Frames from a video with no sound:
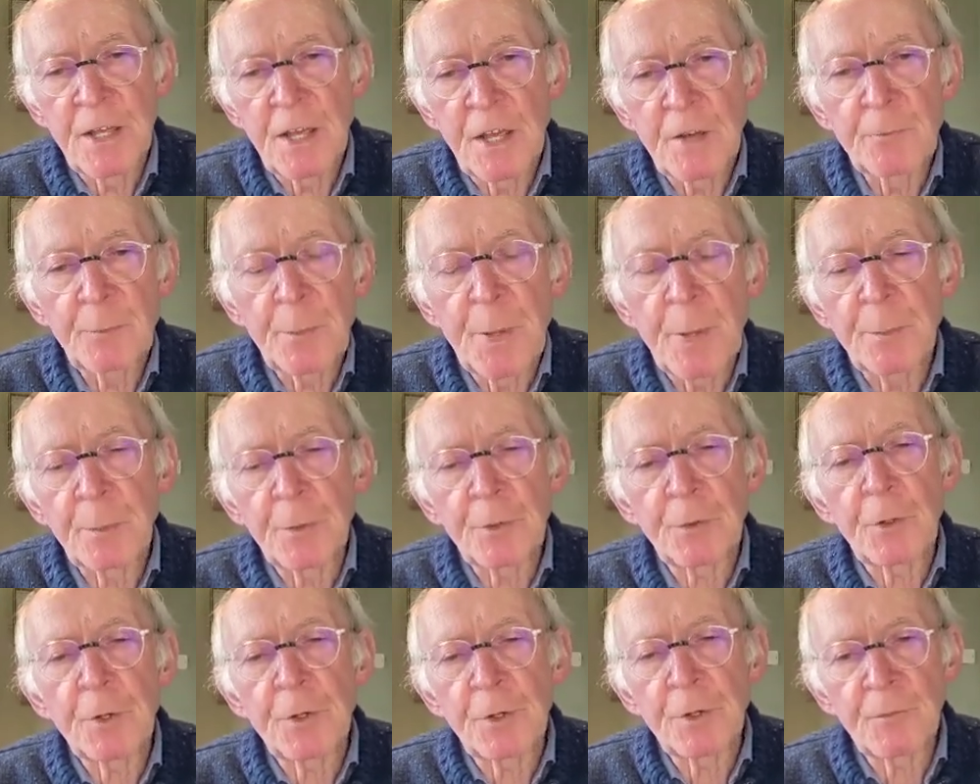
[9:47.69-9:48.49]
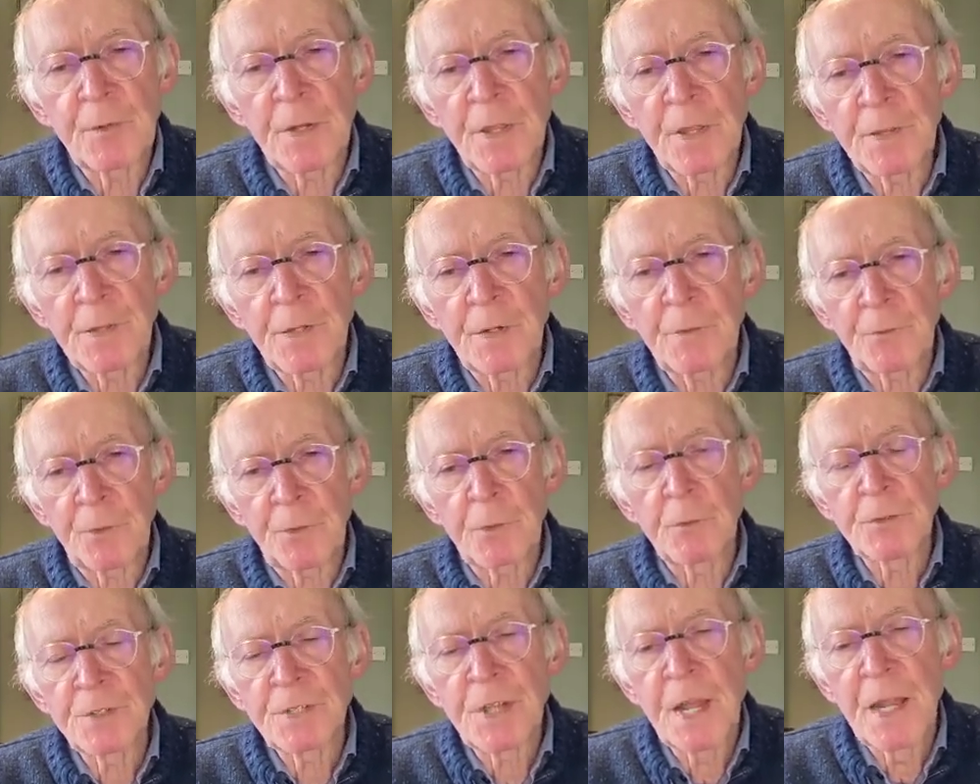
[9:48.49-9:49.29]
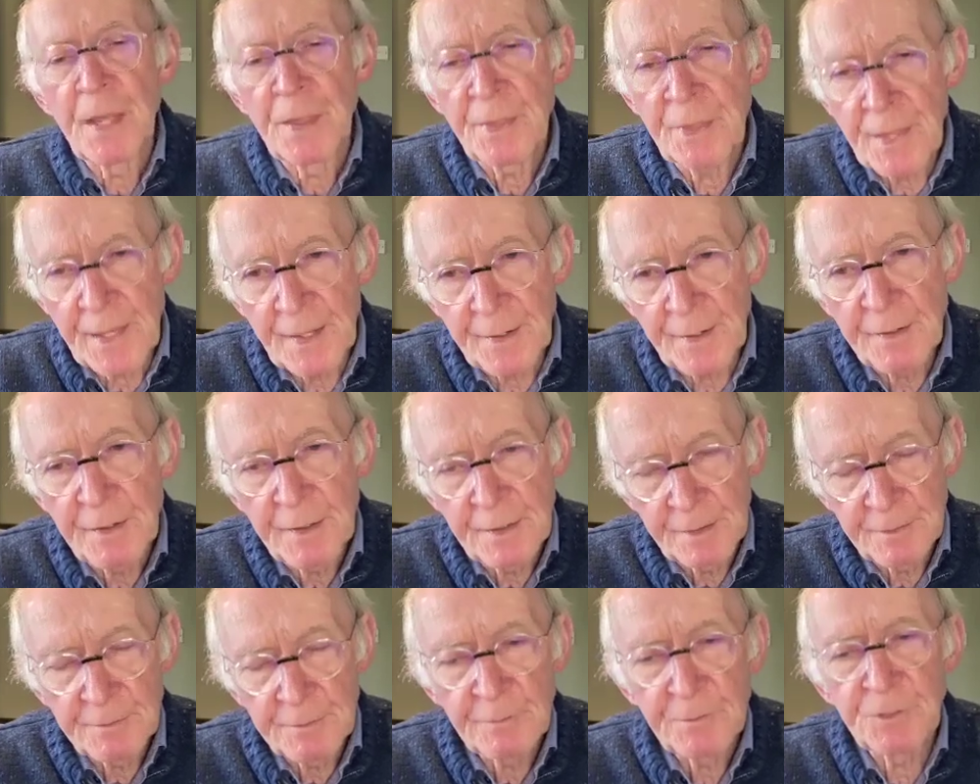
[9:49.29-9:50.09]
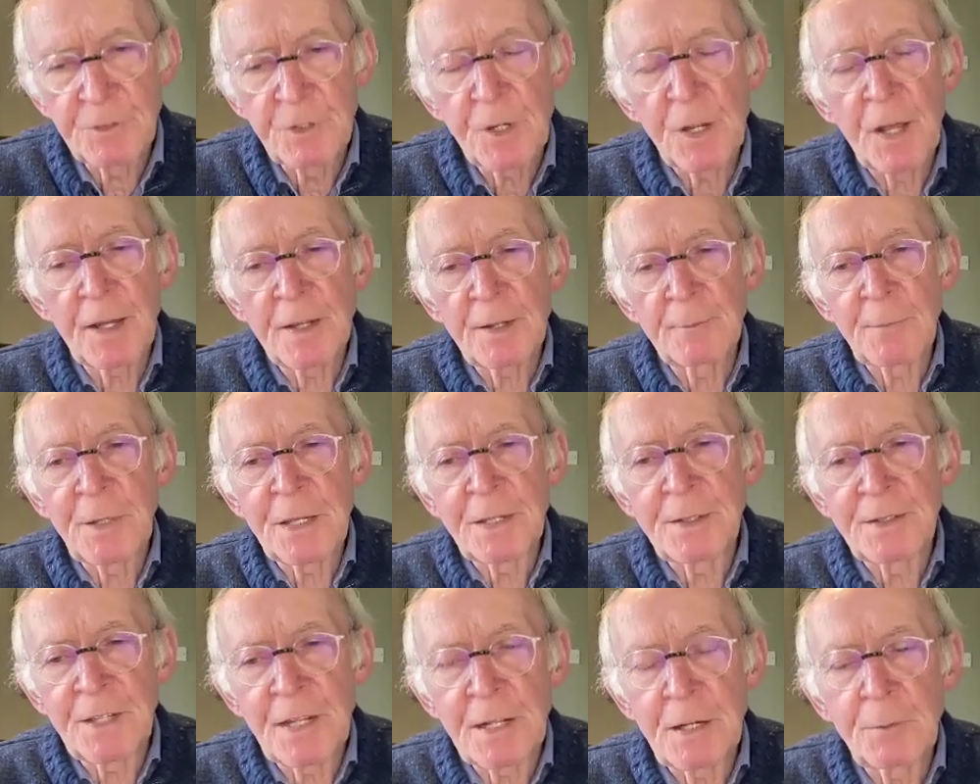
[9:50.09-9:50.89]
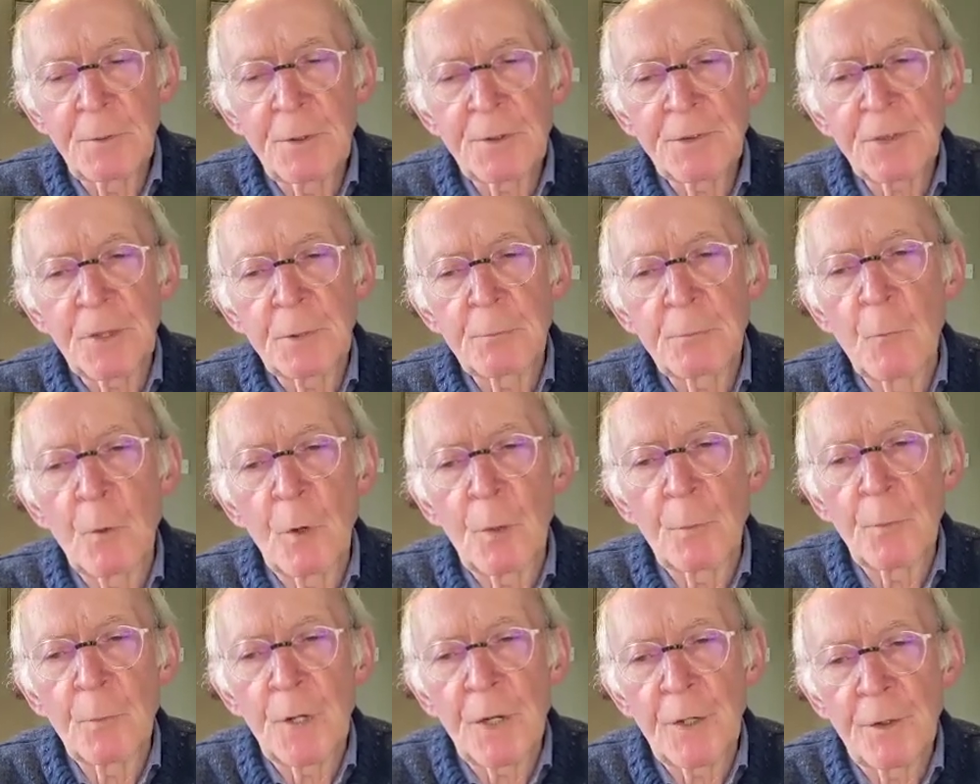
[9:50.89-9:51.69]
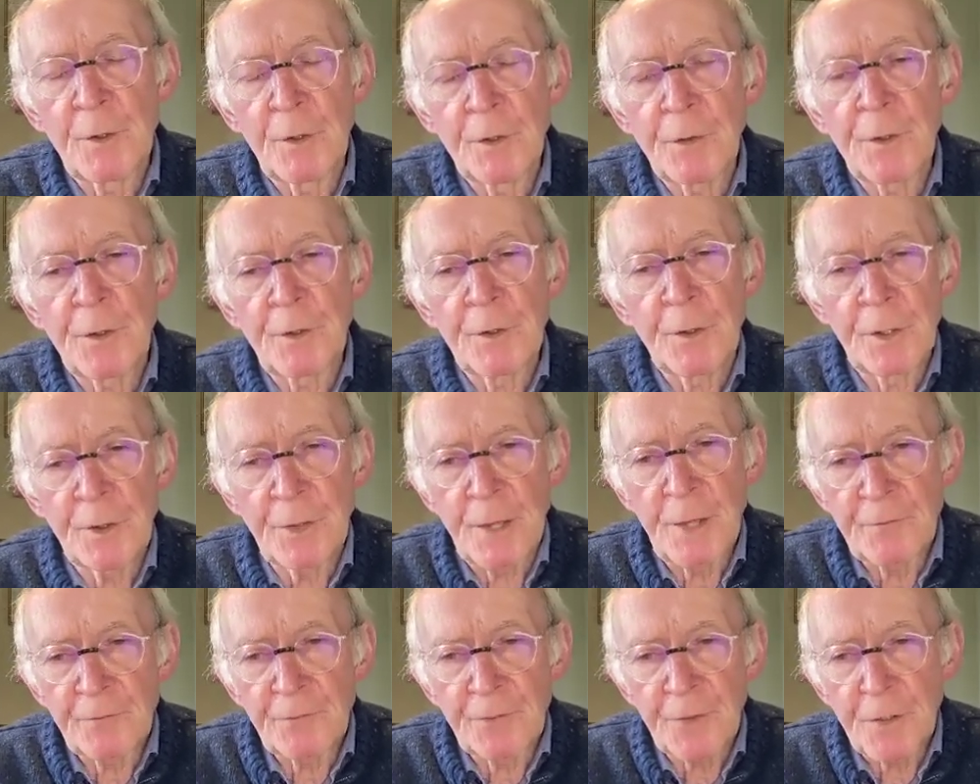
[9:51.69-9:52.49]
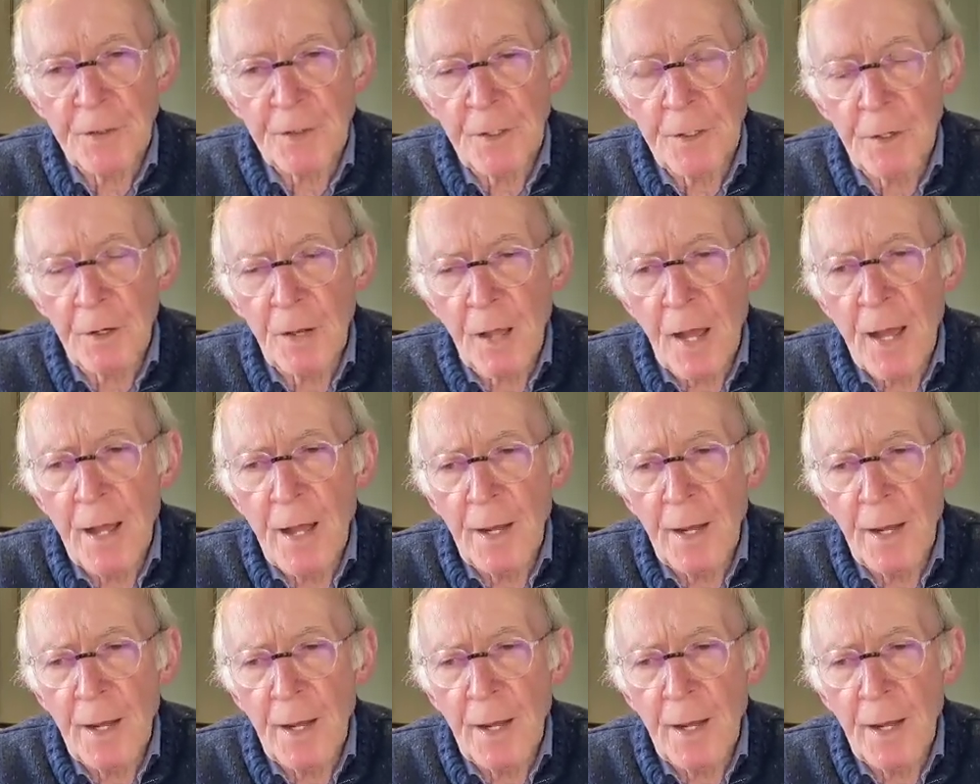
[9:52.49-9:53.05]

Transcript: If people don't have either of those, then deal with them one way or another. If they're